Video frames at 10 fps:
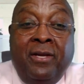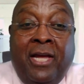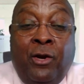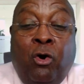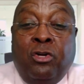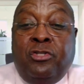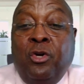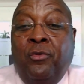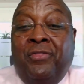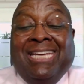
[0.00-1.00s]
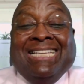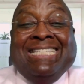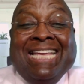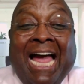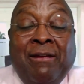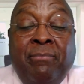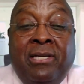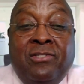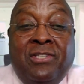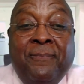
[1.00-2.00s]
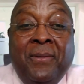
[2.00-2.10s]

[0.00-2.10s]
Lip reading: and also the assignments